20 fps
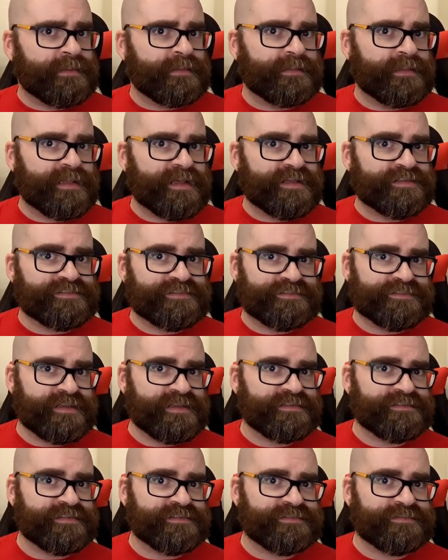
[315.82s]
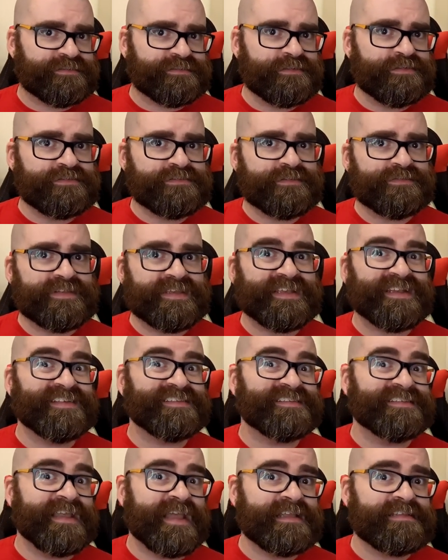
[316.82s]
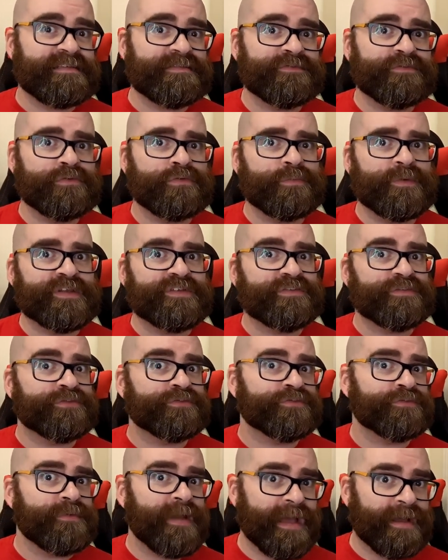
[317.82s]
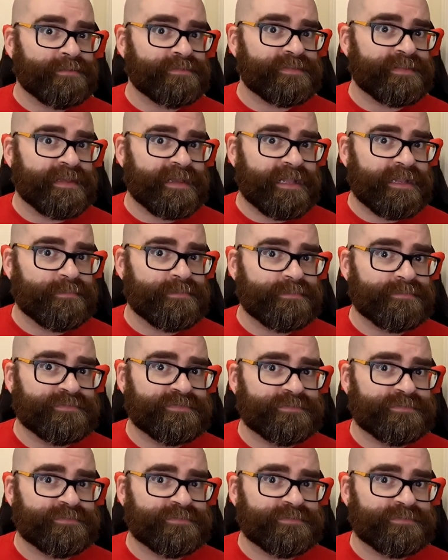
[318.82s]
Lars sings exclusively in his native Norwegian throughout the album,